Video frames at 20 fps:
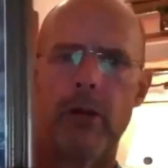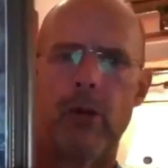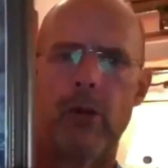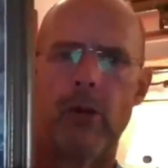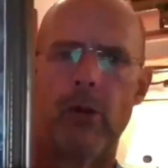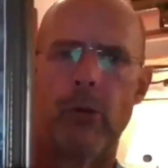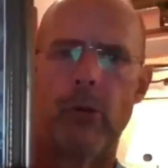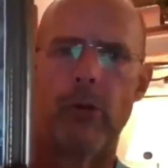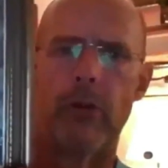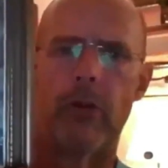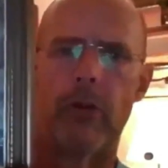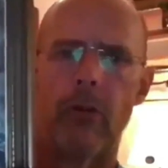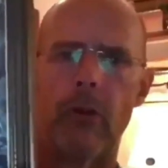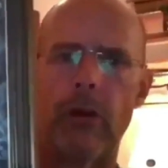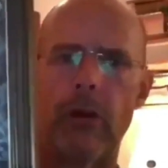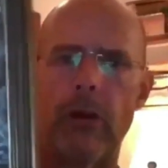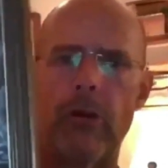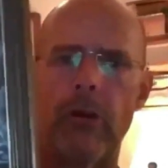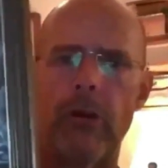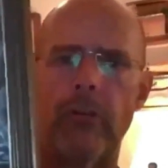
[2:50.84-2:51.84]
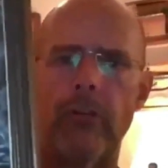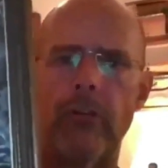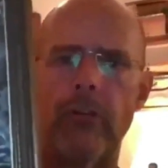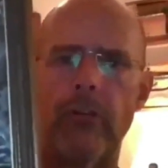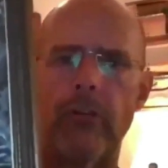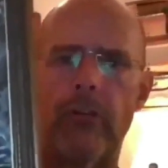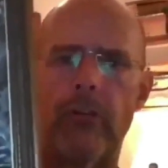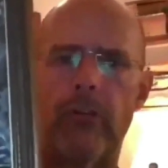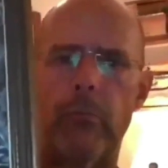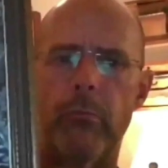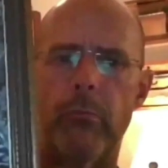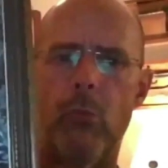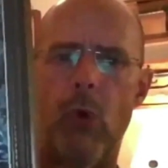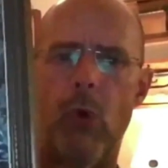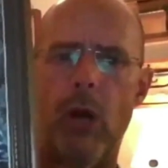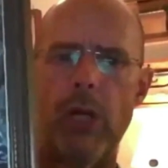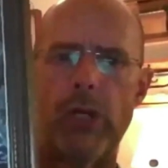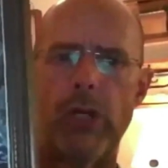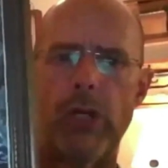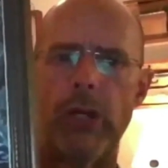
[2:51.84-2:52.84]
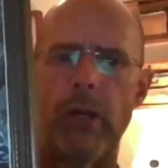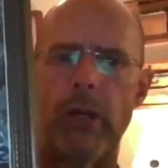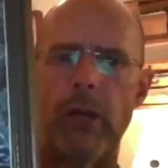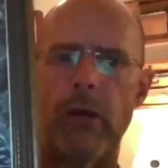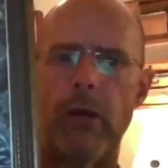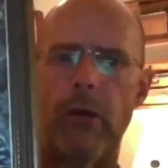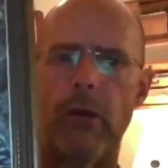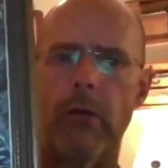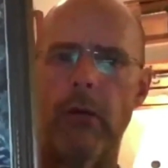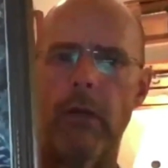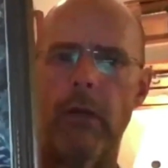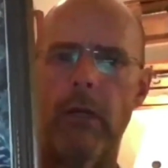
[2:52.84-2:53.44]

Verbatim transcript: to hold it where the glare doesn't just wash it out.